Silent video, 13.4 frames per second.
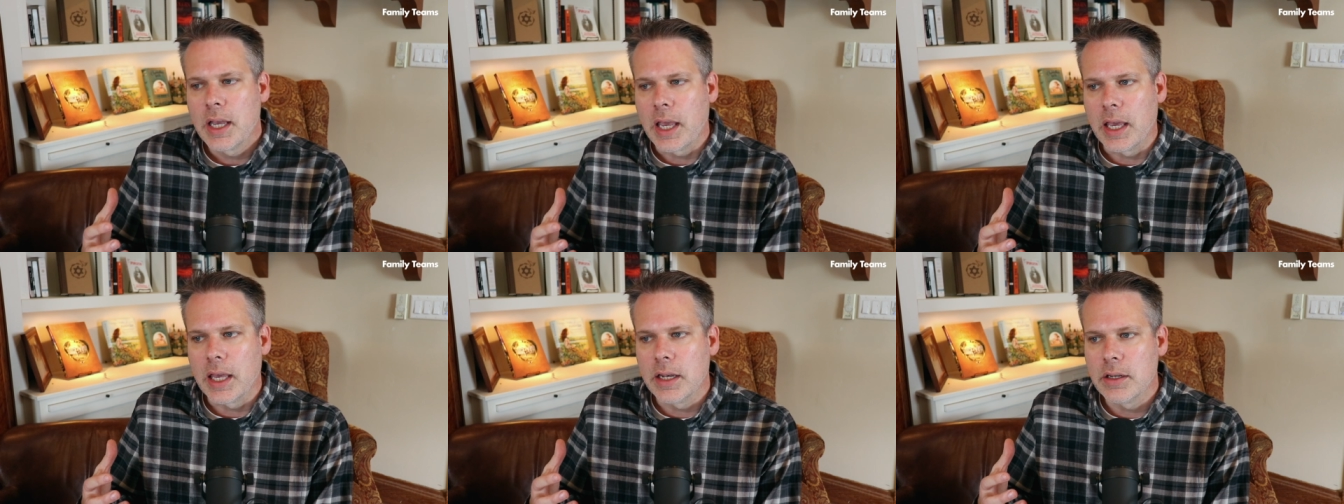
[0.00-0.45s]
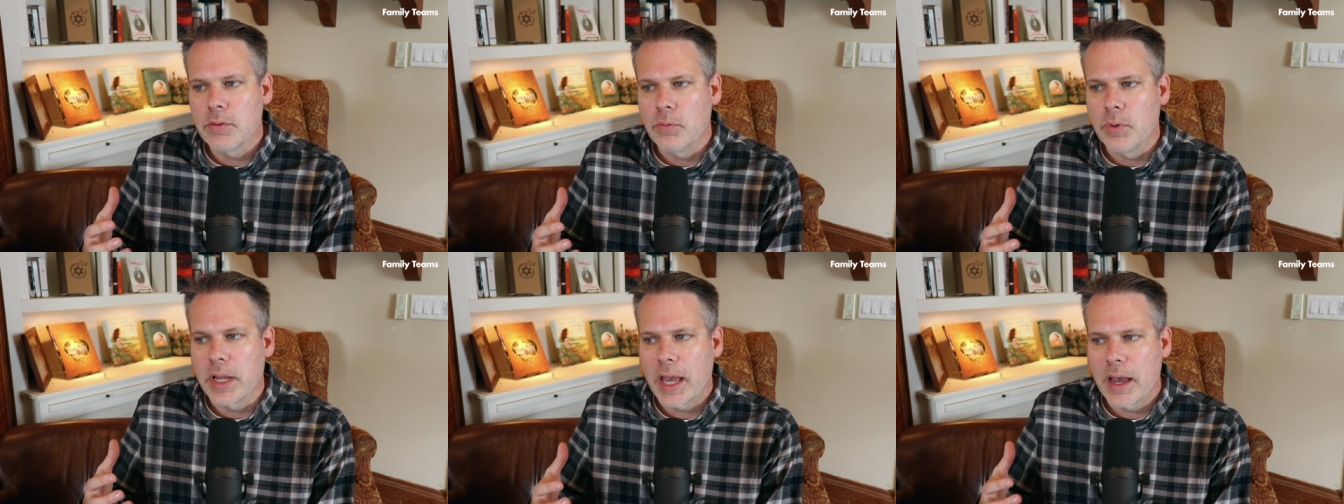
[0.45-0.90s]
and
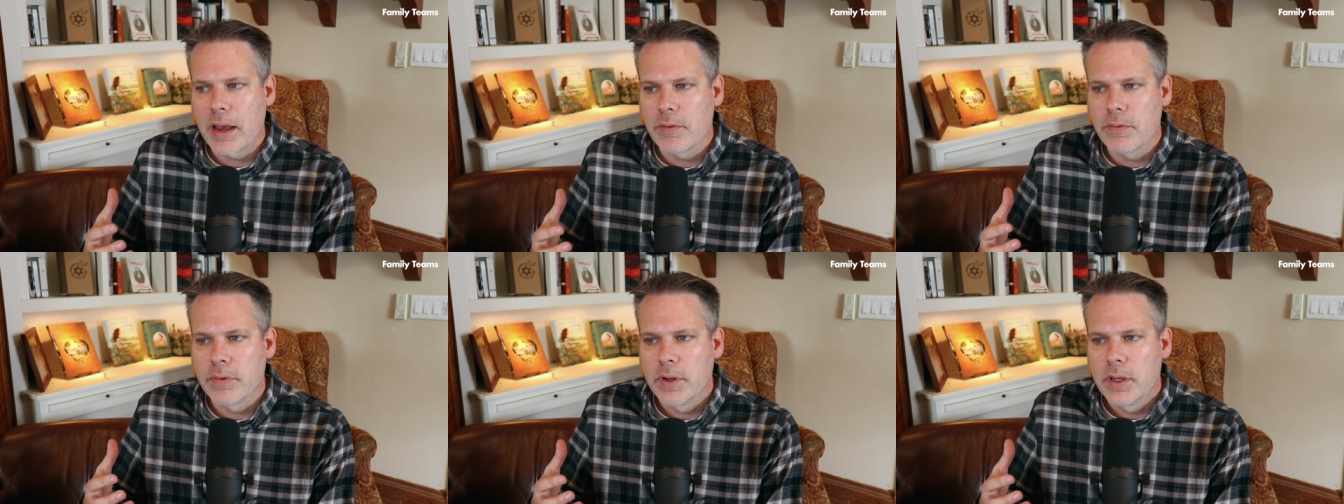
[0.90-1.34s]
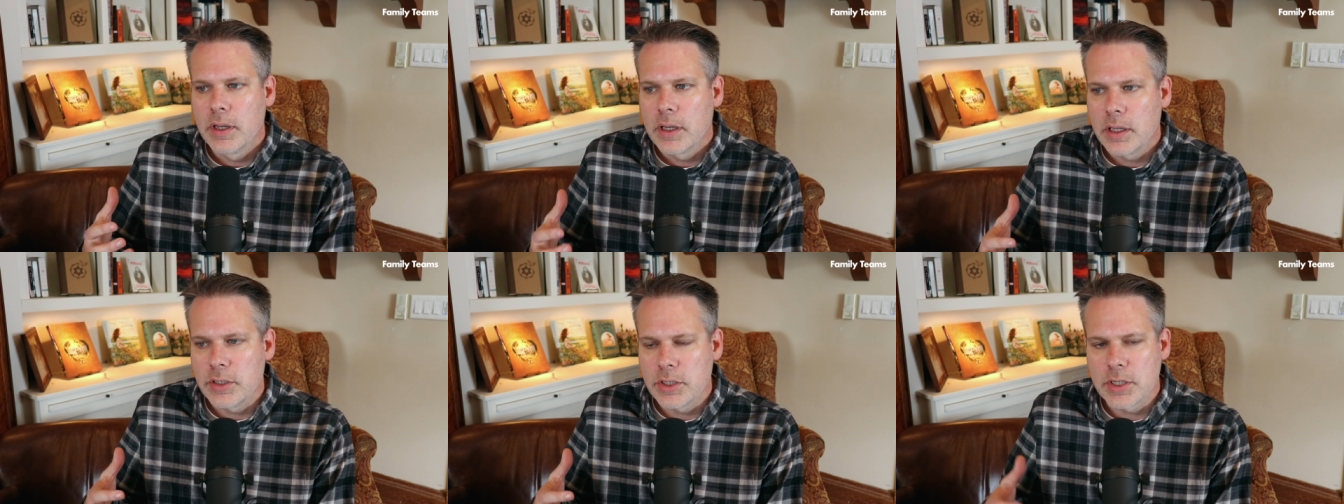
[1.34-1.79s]
would have
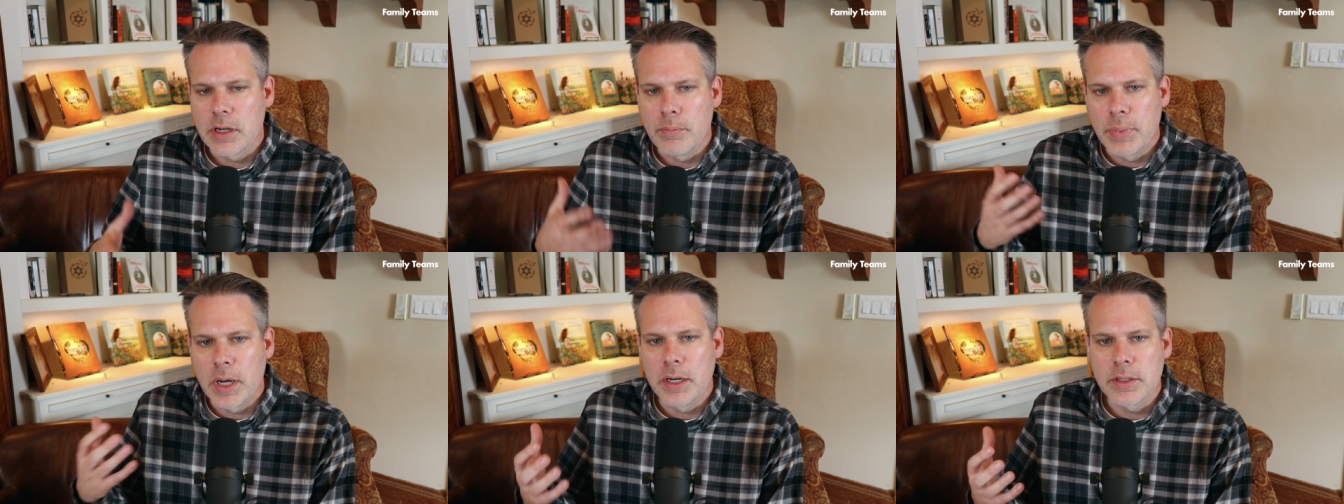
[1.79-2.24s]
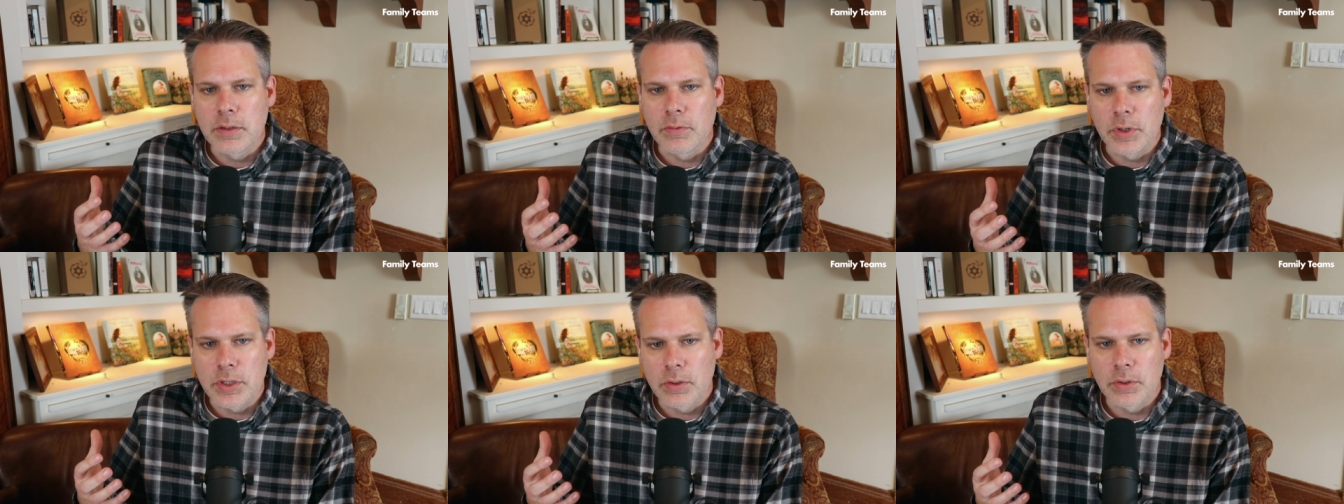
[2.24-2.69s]
just an abundance
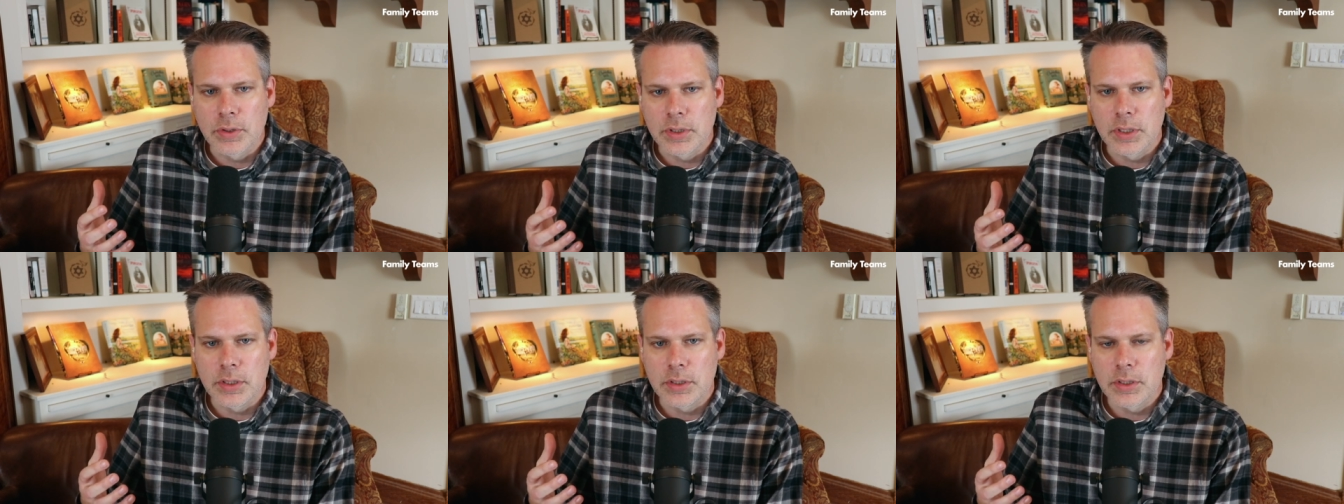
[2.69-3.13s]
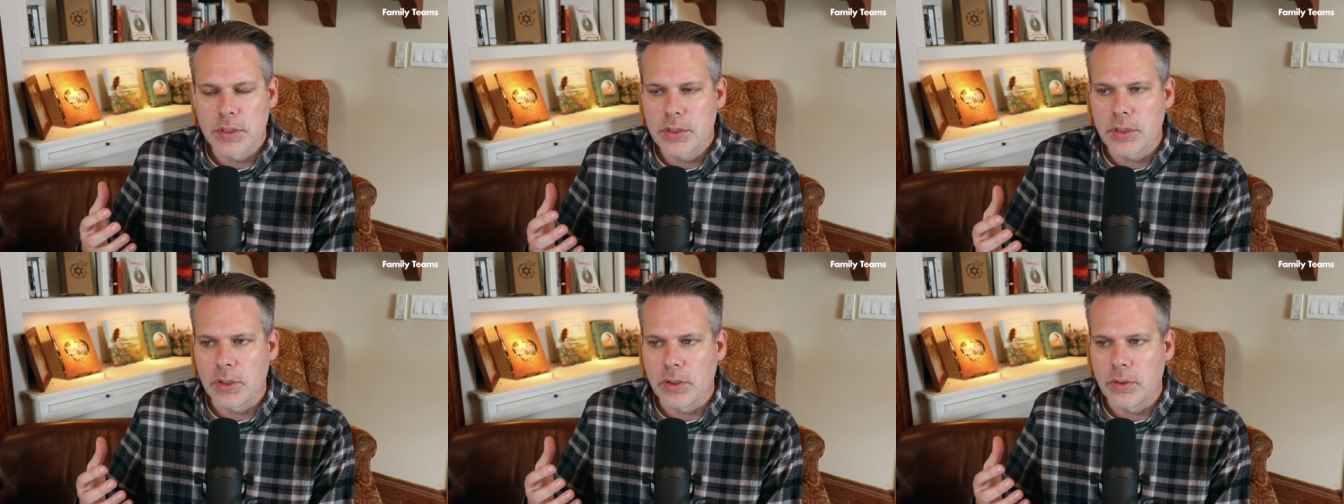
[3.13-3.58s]
of resources
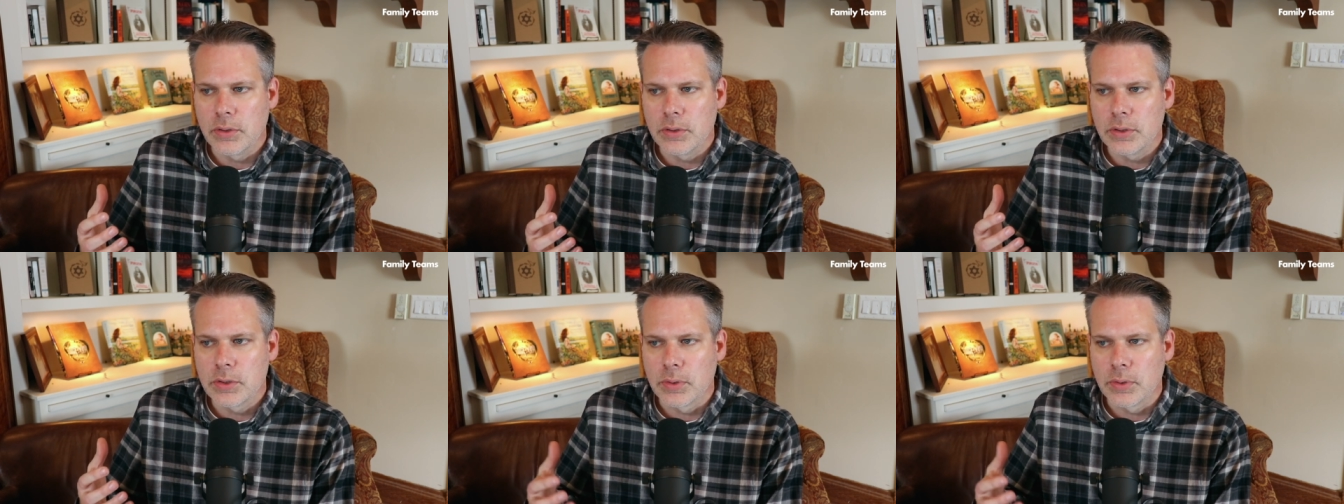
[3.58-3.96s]
to